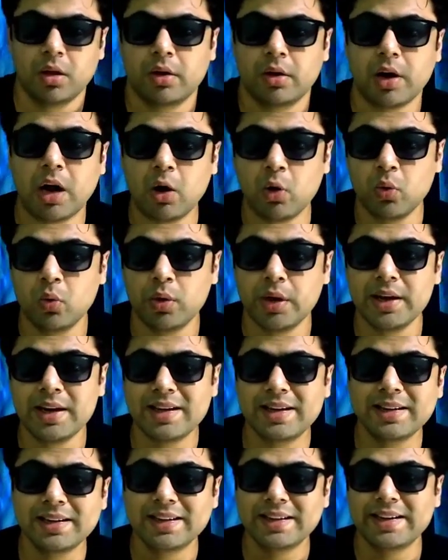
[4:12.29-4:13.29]
Rahu
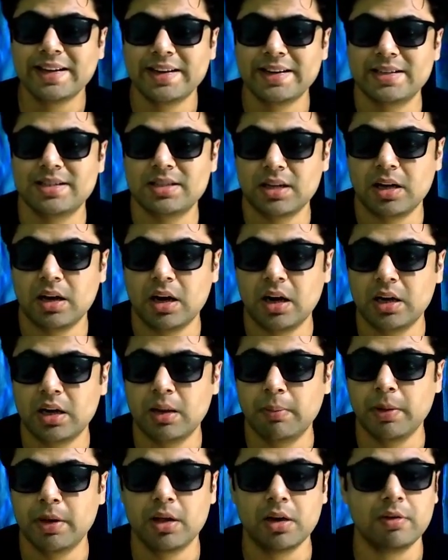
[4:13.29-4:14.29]
inculcates a
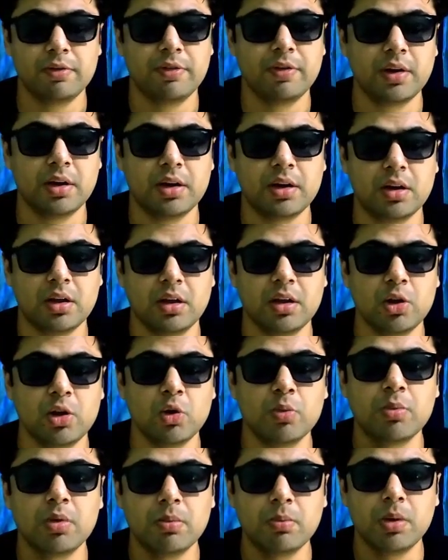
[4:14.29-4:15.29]
typical fear in
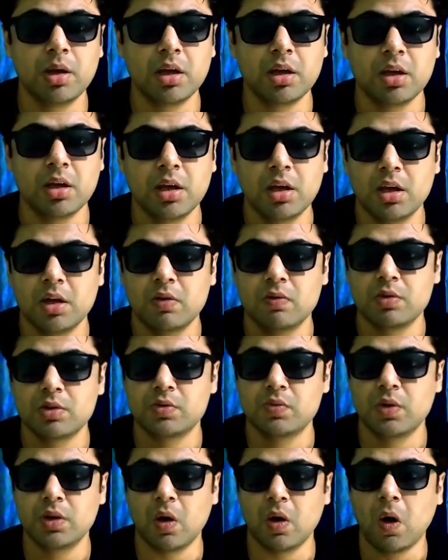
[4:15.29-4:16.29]
human being
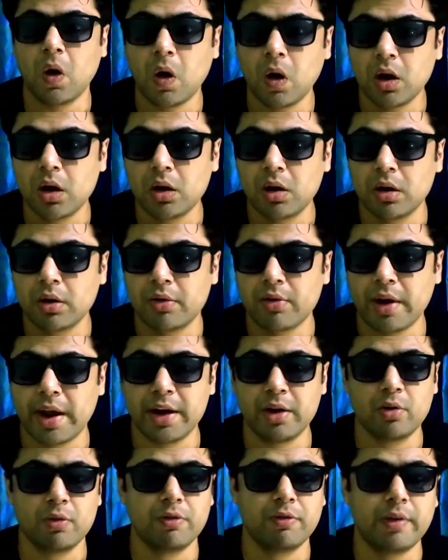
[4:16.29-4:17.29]
which we all try
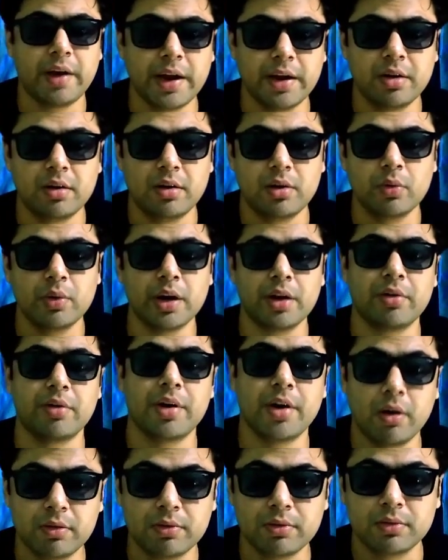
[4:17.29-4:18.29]
to fight to get
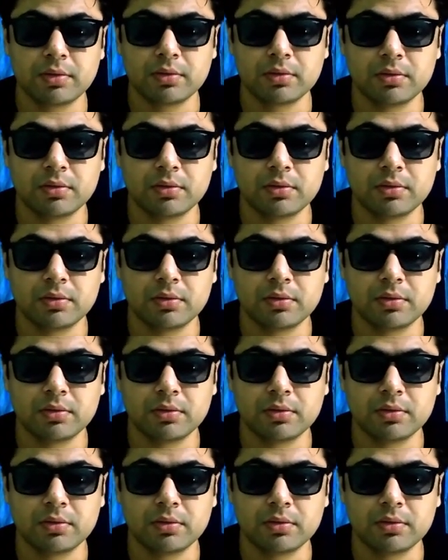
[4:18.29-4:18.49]
rid of.